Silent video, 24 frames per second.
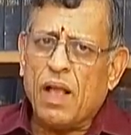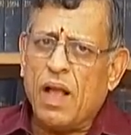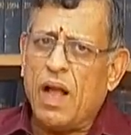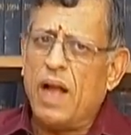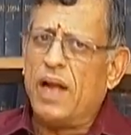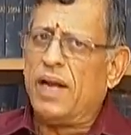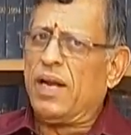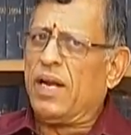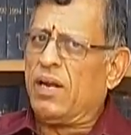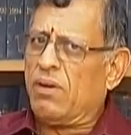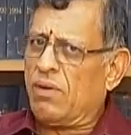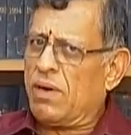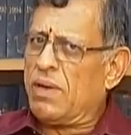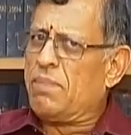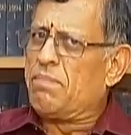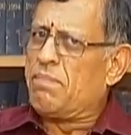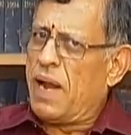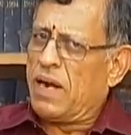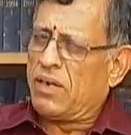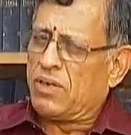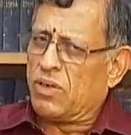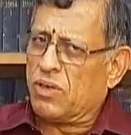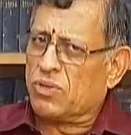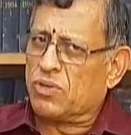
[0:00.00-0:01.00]
and it will
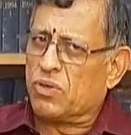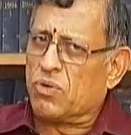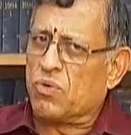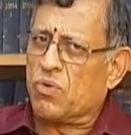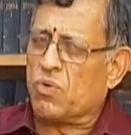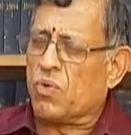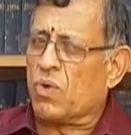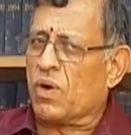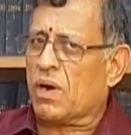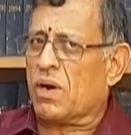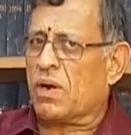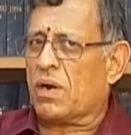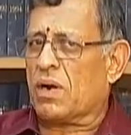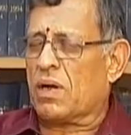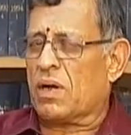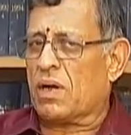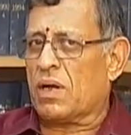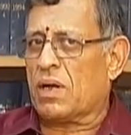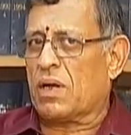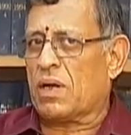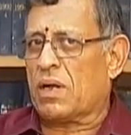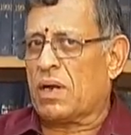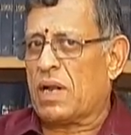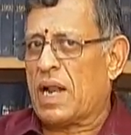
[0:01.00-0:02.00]
impact on the rural
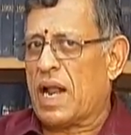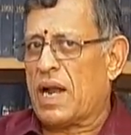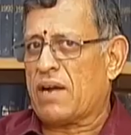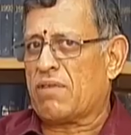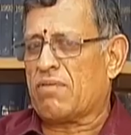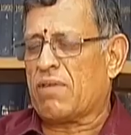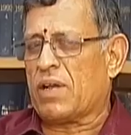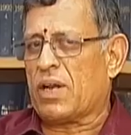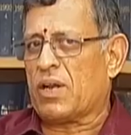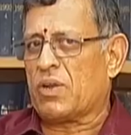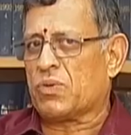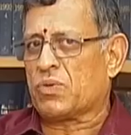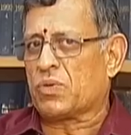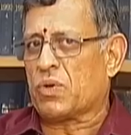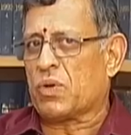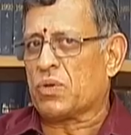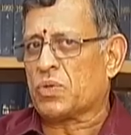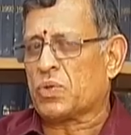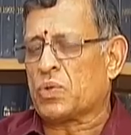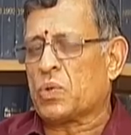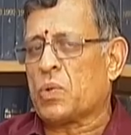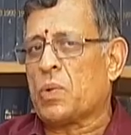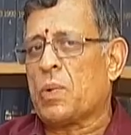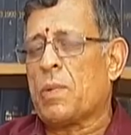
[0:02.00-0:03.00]
land values
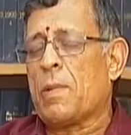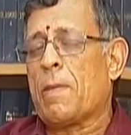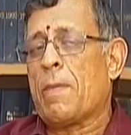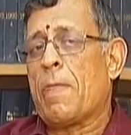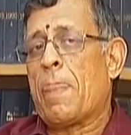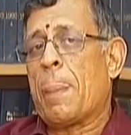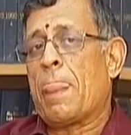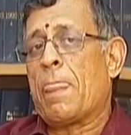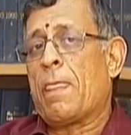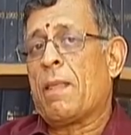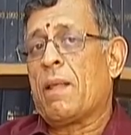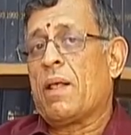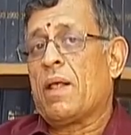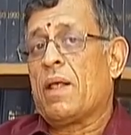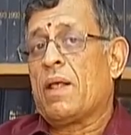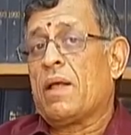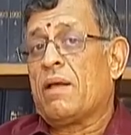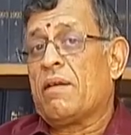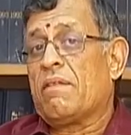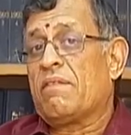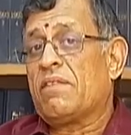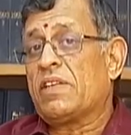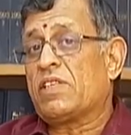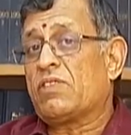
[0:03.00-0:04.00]
also,
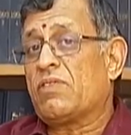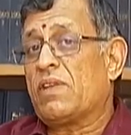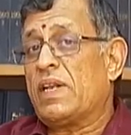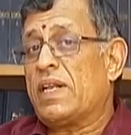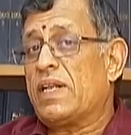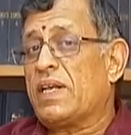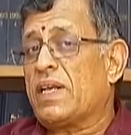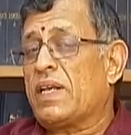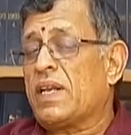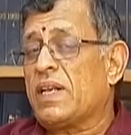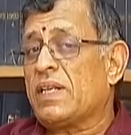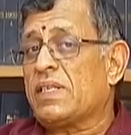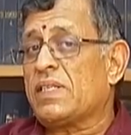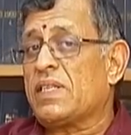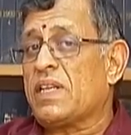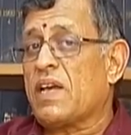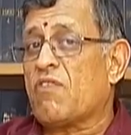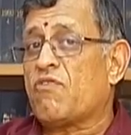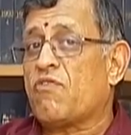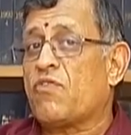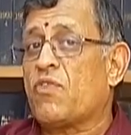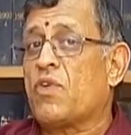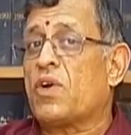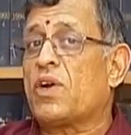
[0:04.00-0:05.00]
which will increase the
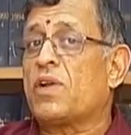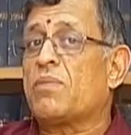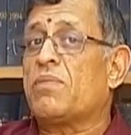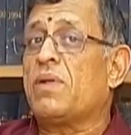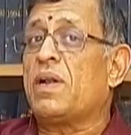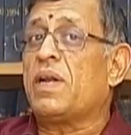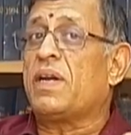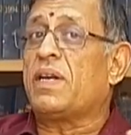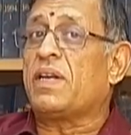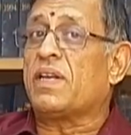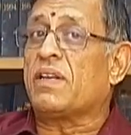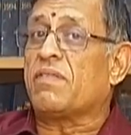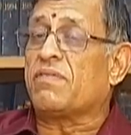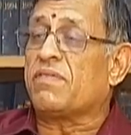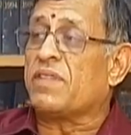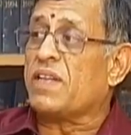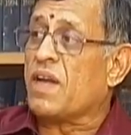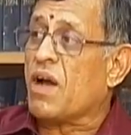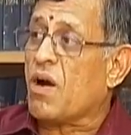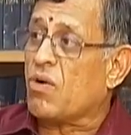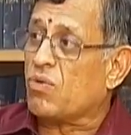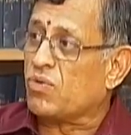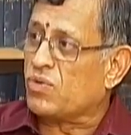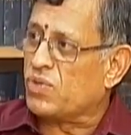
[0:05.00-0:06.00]
affordability of
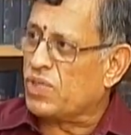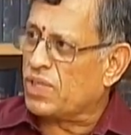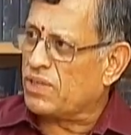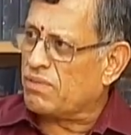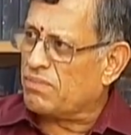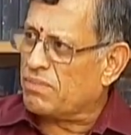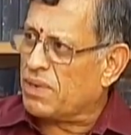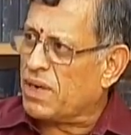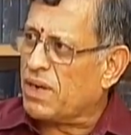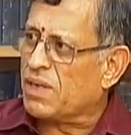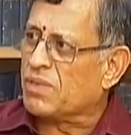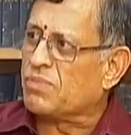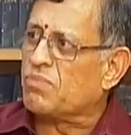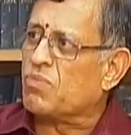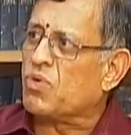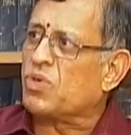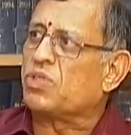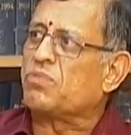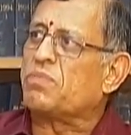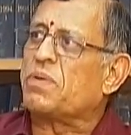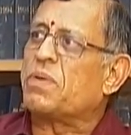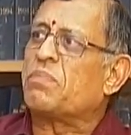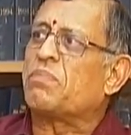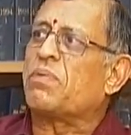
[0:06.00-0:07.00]
the housing, because
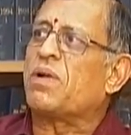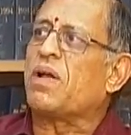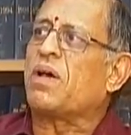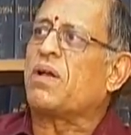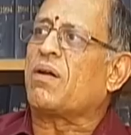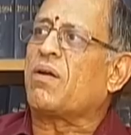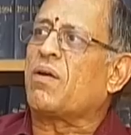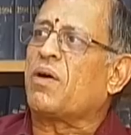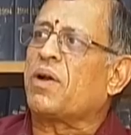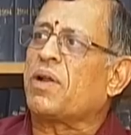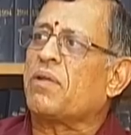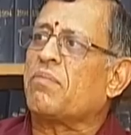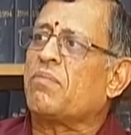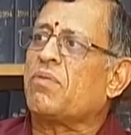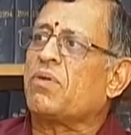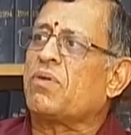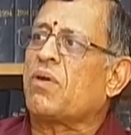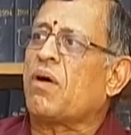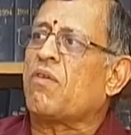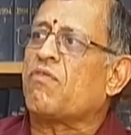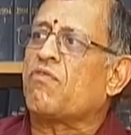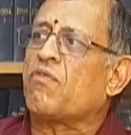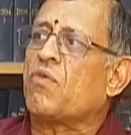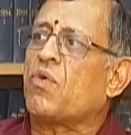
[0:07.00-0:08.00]
most people are not able
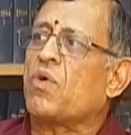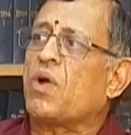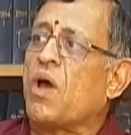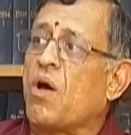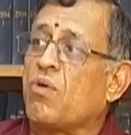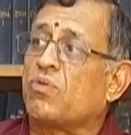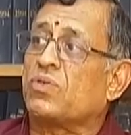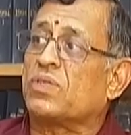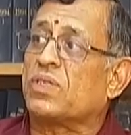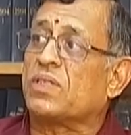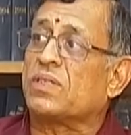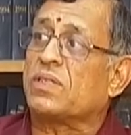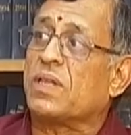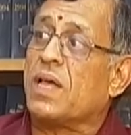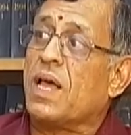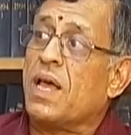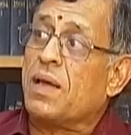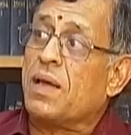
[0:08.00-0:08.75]
to afford houses